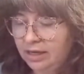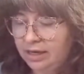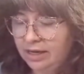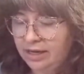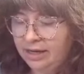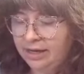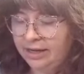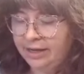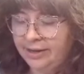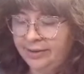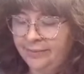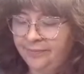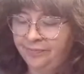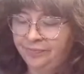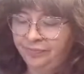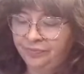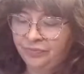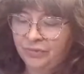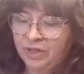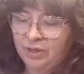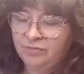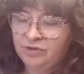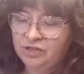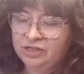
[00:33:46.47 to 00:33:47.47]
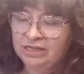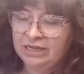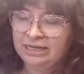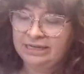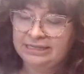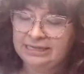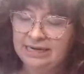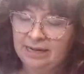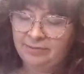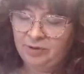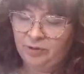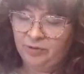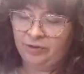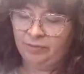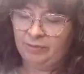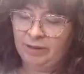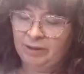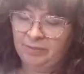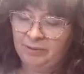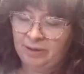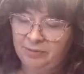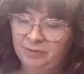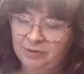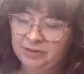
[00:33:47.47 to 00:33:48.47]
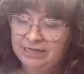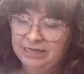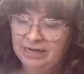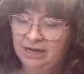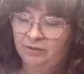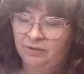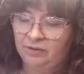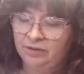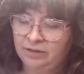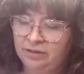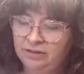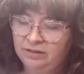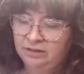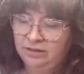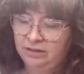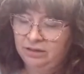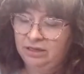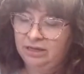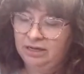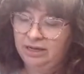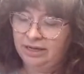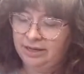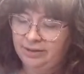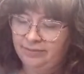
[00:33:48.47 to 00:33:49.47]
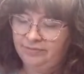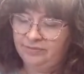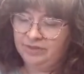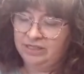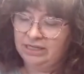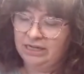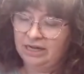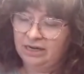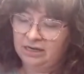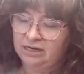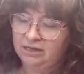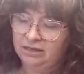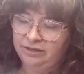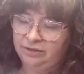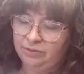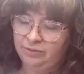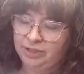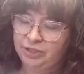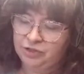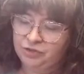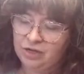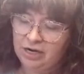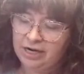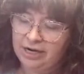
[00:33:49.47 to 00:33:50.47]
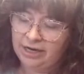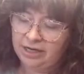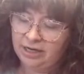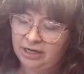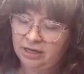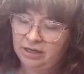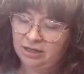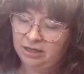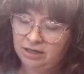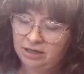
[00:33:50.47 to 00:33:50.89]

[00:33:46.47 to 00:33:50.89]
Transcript: I'm just going to dab it with my paper towel to get it a little bit drier.